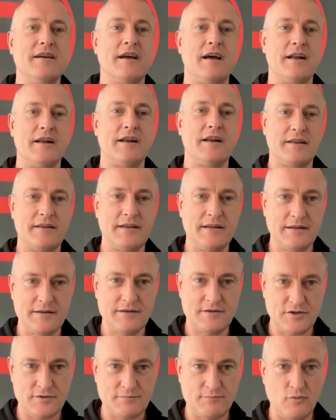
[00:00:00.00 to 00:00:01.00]
And I think there's
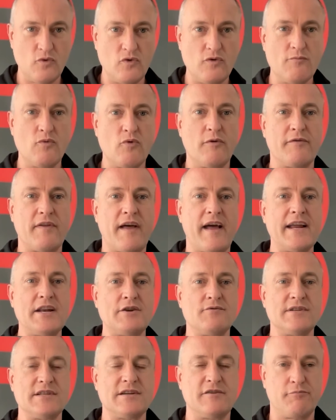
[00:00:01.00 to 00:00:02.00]
just more and more of that
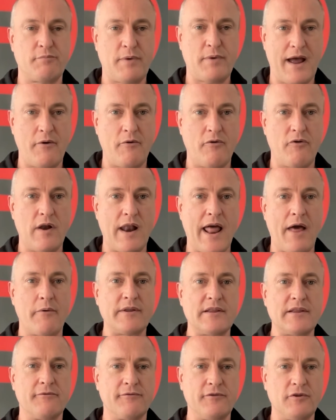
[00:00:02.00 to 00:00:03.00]
iterative power
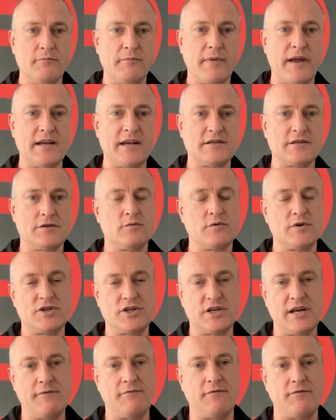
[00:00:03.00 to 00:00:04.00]
allowing the filmmakers to
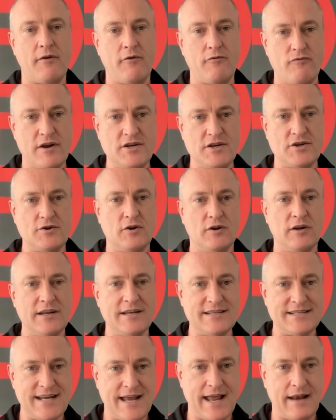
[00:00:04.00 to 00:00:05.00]
achieve their original
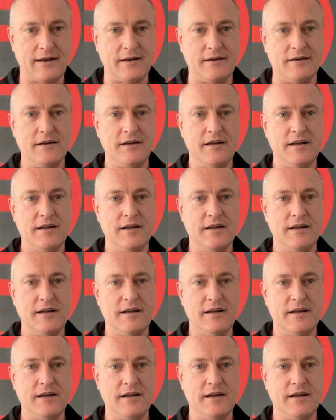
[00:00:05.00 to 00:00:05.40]
intent